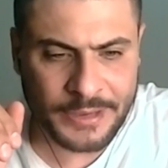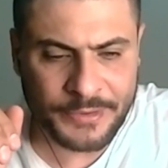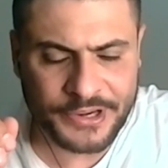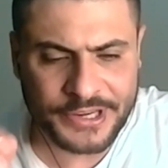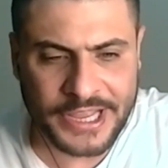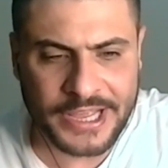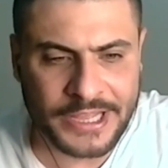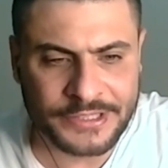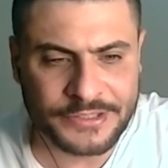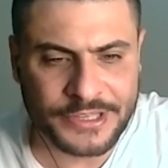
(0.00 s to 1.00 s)
America,
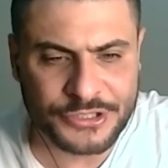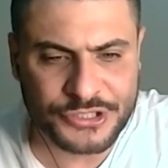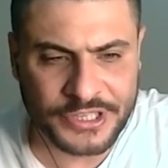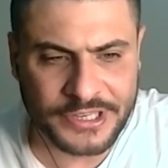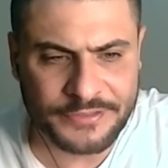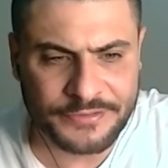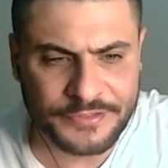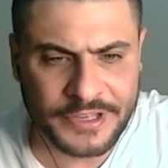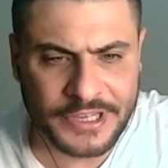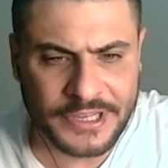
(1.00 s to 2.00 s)
and she lives,
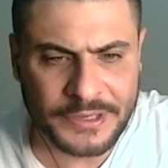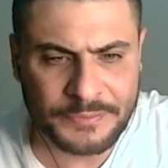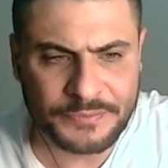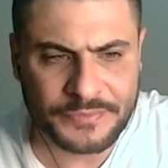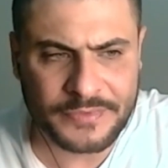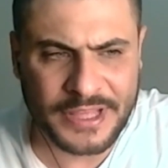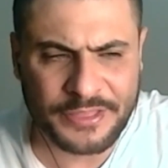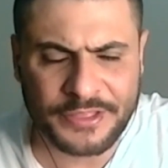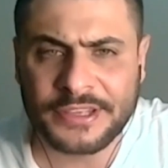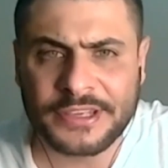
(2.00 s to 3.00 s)
I
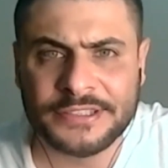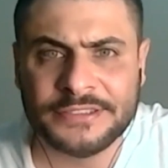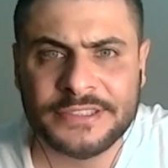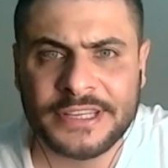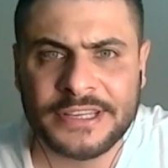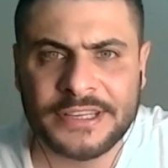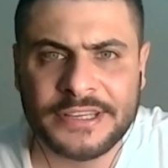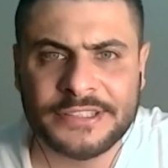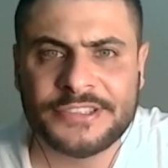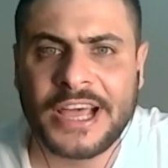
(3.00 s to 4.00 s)
think, in
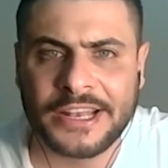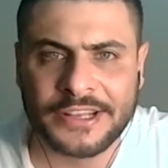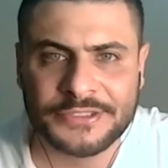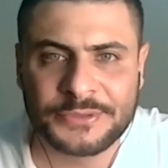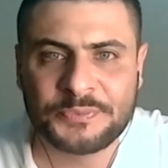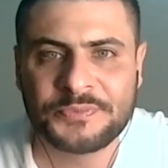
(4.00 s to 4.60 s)
Thailand.